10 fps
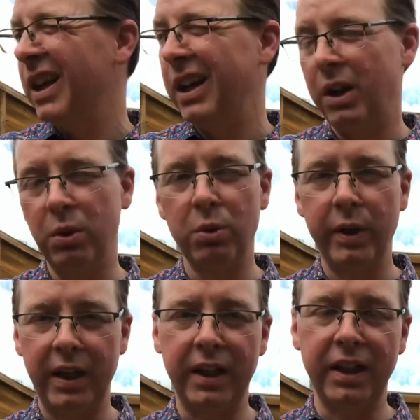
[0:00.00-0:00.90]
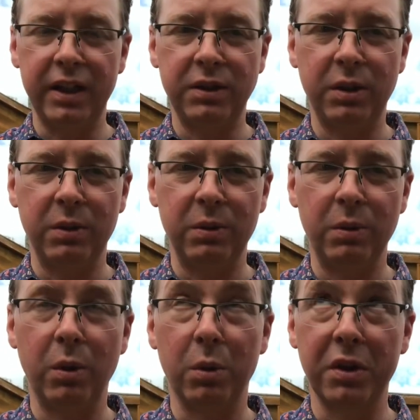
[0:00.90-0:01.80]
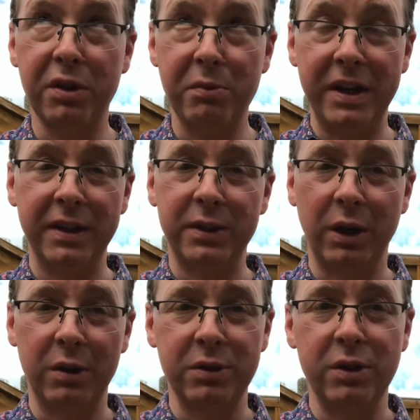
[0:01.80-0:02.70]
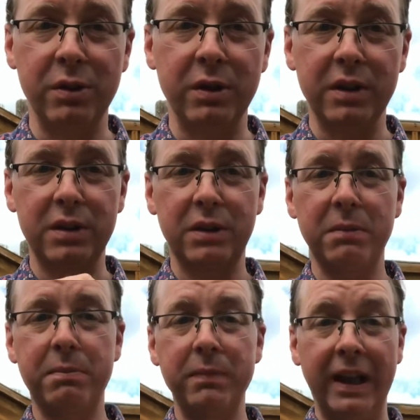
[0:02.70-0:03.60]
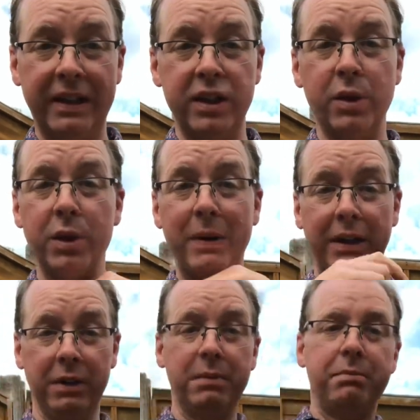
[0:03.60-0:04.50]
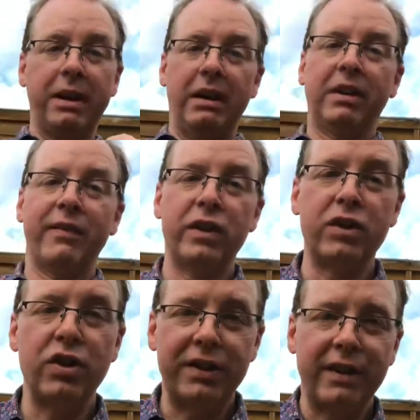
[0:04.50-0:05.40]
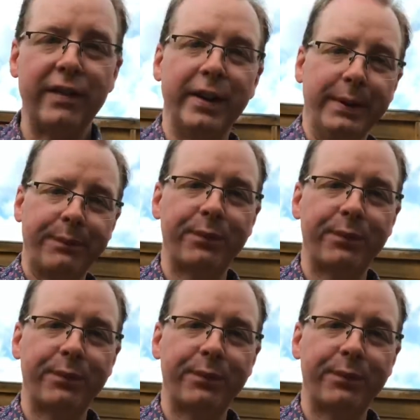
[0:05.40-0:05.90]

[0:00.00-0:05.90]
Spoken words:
You really need 2 or 3 guitars to do this like they do on the record, but I'll give you the gist of it here.